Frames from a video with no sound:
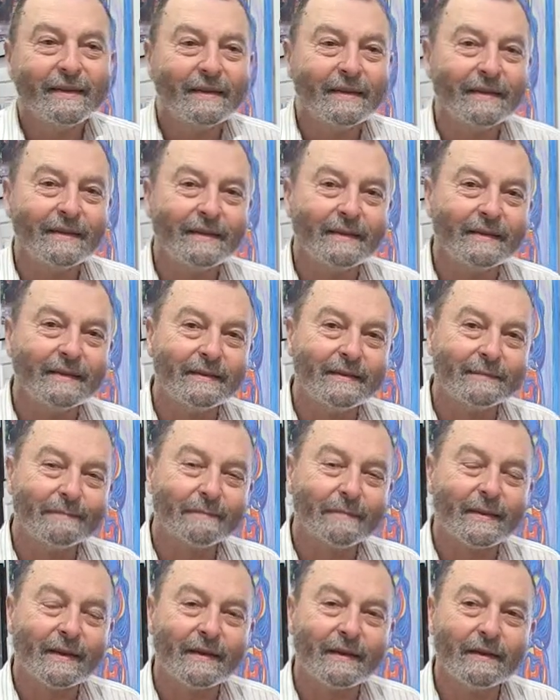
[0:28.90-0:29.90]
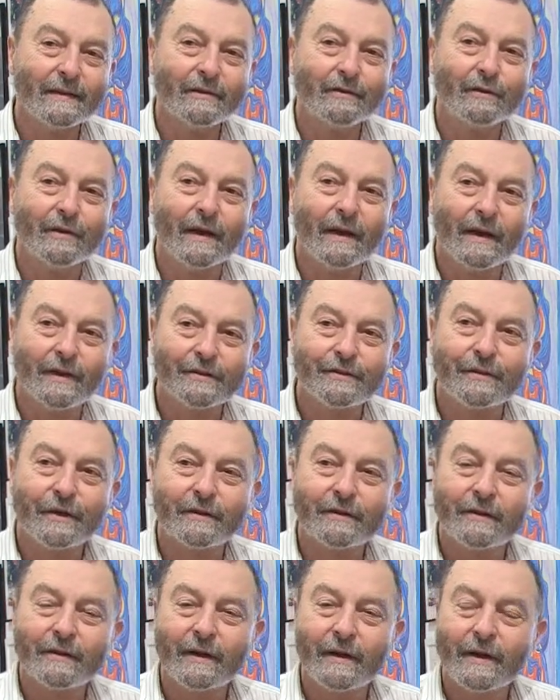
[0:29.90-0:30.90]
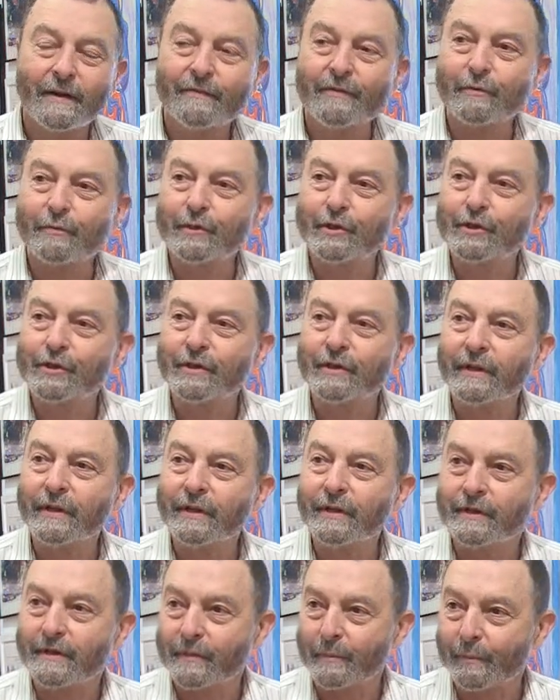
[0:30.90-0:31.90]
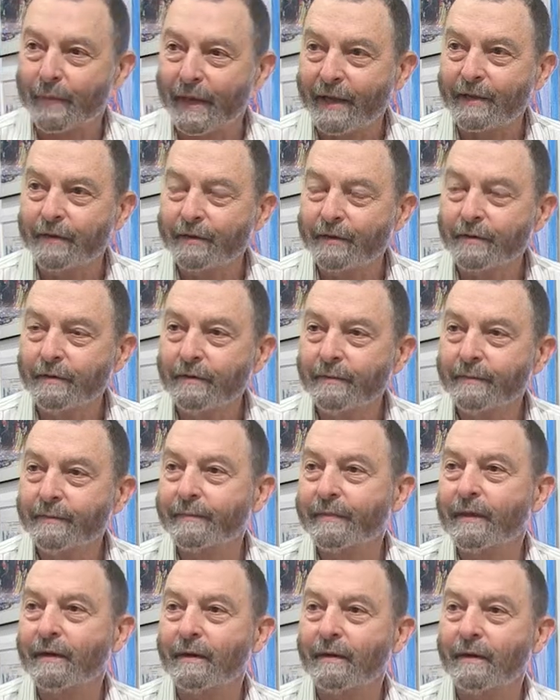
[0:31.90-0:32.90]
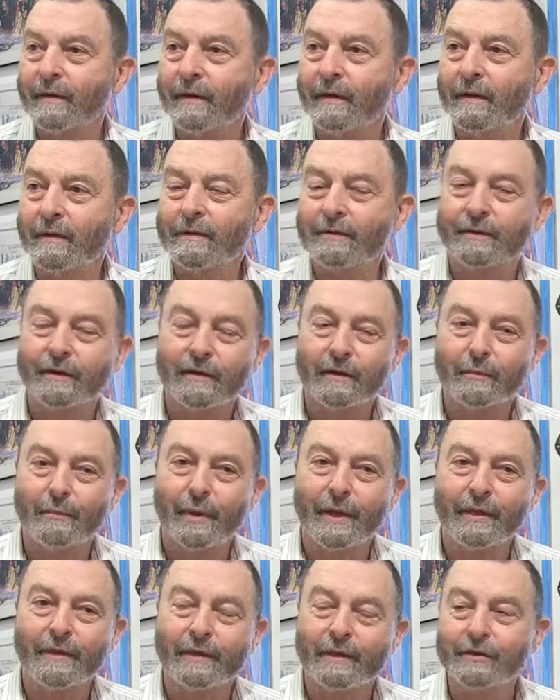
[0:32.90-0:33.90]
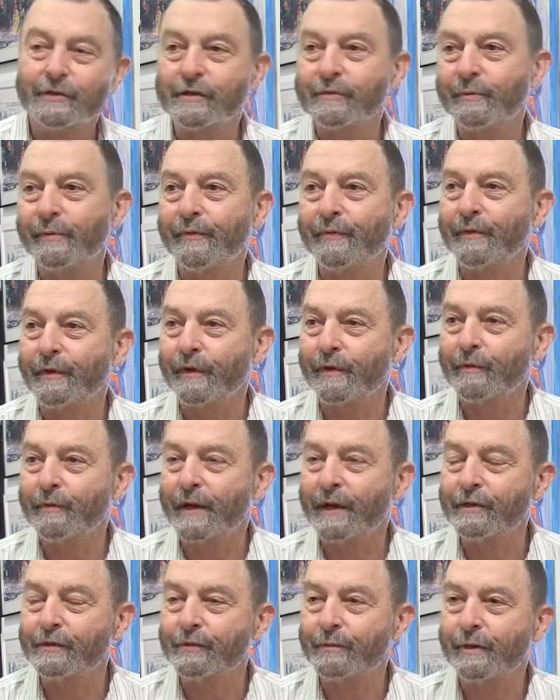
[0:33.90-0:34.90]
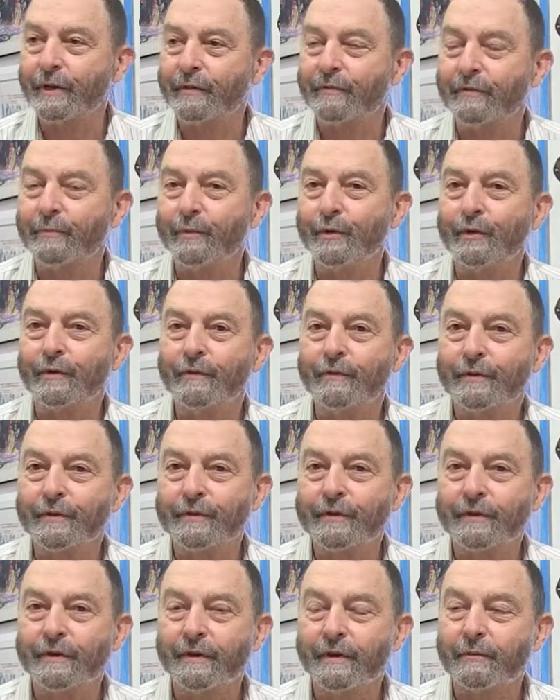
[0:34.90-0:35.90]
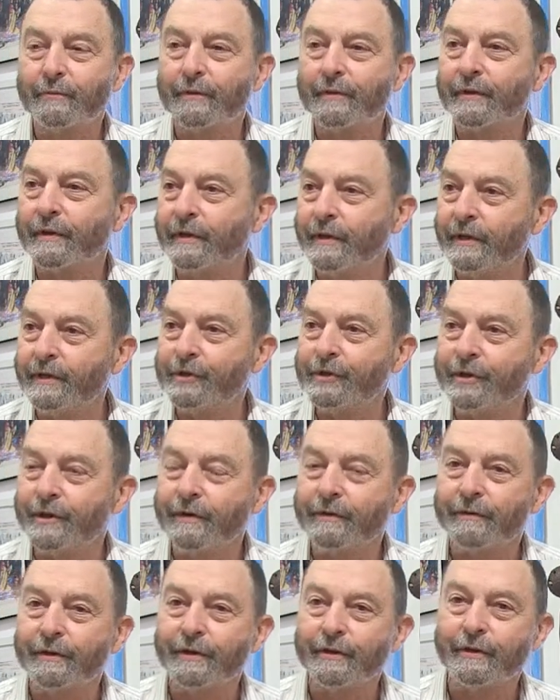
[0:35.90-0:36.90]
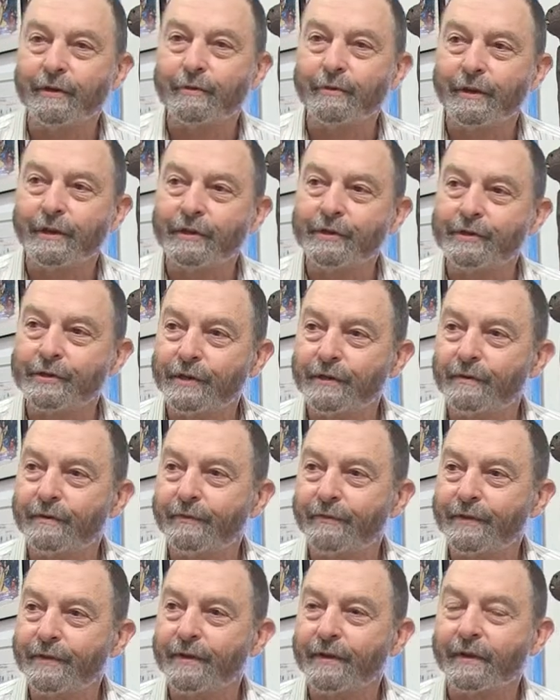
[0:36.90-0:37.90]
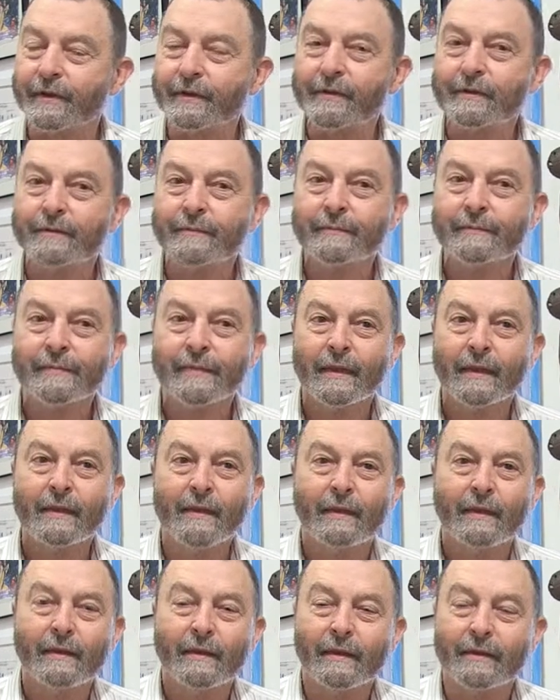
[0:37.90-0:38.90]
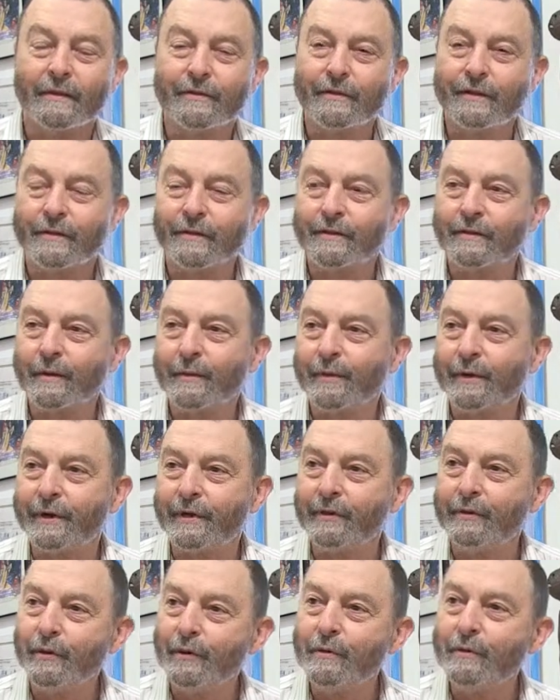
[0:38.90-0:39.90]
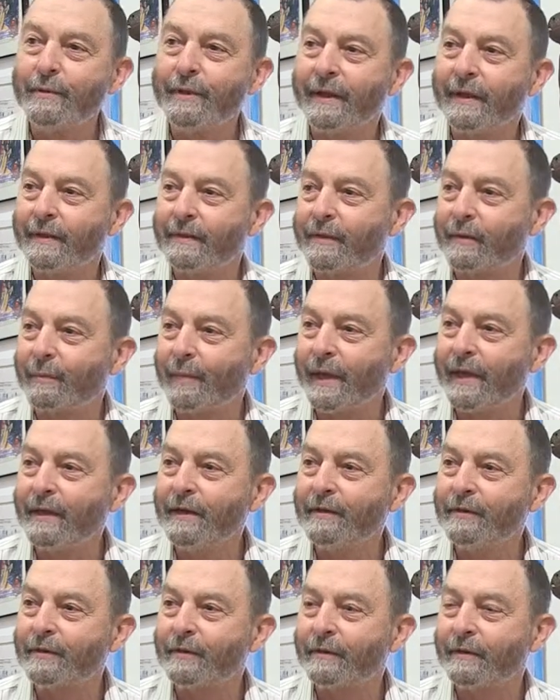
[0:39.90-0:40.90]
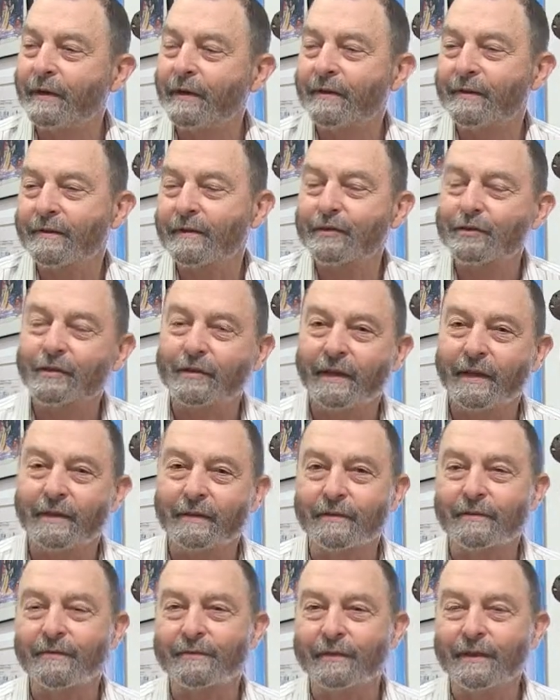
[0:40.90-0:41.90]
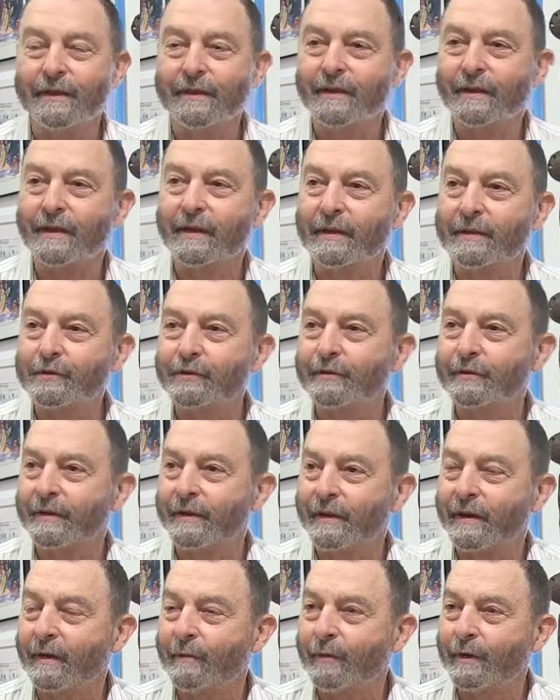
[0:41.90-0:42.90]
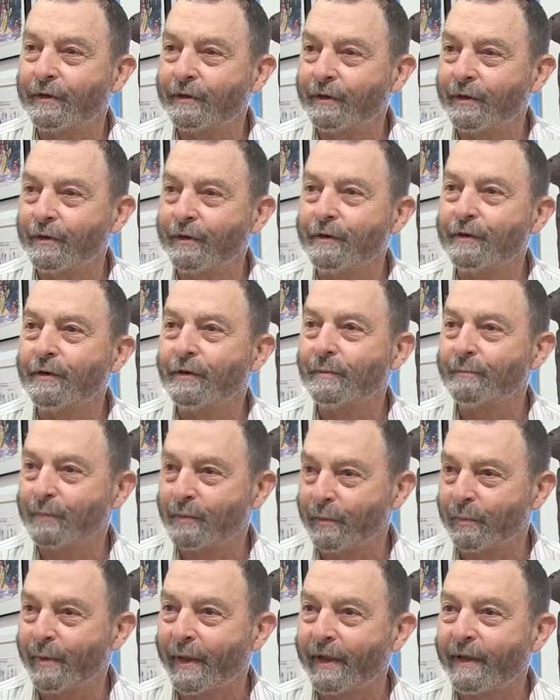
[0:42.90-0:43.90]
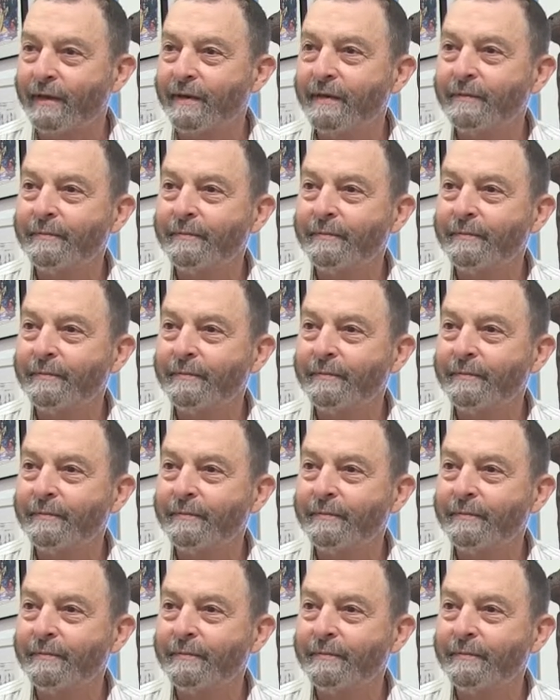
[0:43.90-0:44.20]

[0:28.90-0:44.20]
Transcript: And I started off originally as a painter. I started painting just before I graduated from university with an engineering degree in geophysics. And since nobody knew me as a painter, I essentially had to flee the country, and I went to Europe to paint.